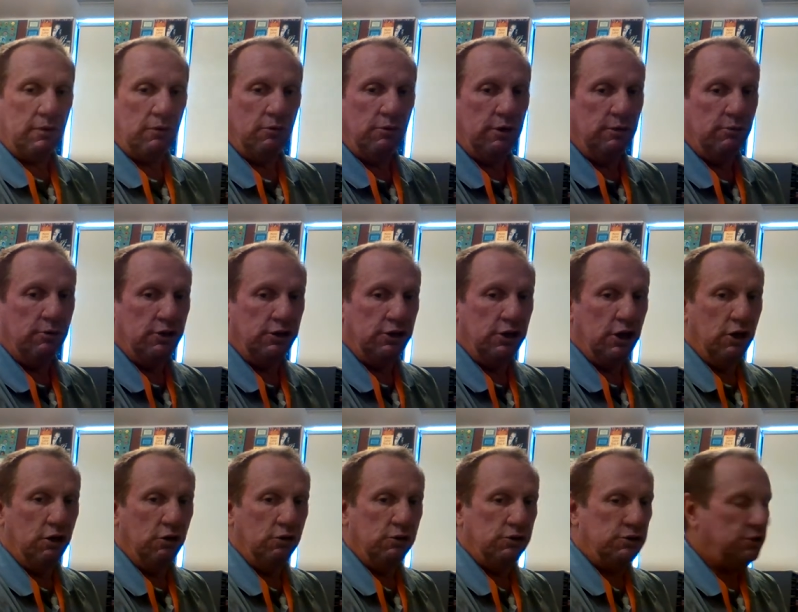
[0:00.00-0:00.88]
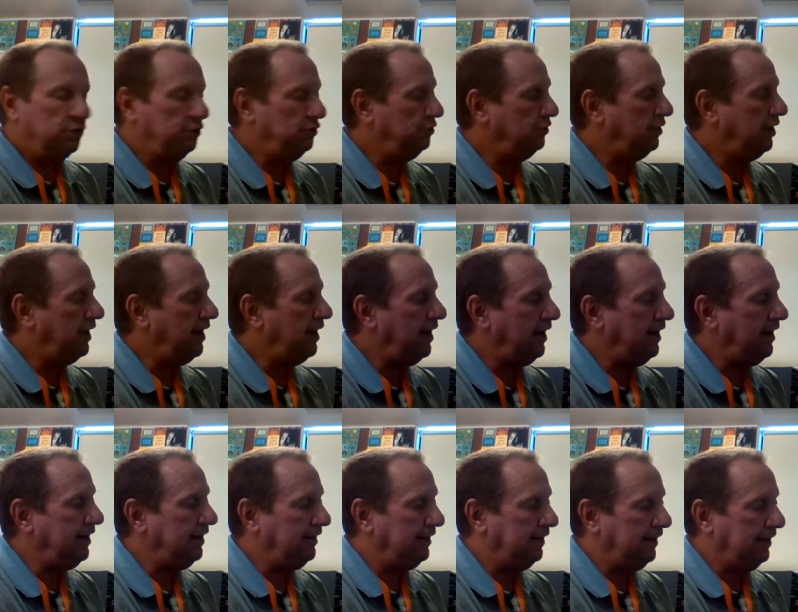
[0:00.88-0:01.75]
We would go to
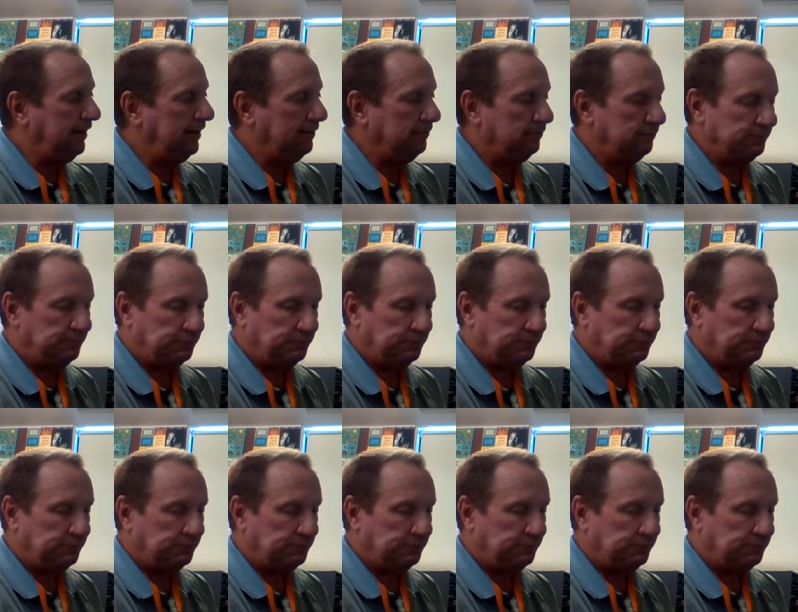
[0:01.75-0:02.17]
80.